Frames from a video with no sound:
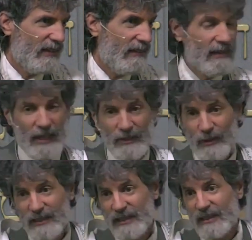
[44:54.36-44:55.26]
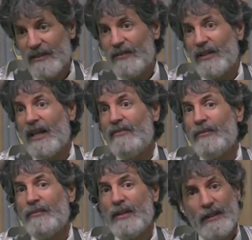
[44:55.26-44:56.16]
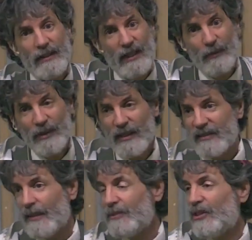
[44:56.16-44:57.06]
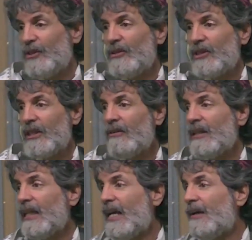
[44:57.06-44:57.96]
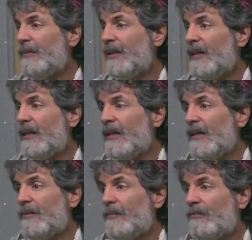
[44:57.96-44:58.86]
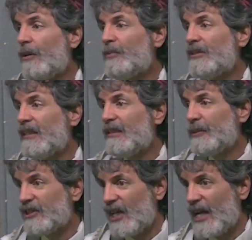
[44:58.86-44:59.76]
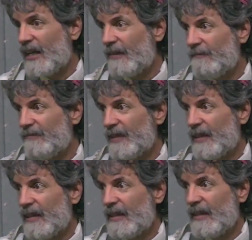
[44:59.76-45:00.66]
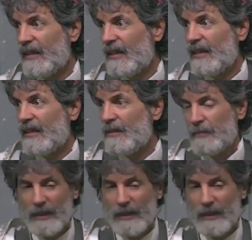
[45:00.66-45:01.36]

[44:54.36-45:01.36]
And God graciously forgave him, again with the substitutionary lamb, representing the Messiah in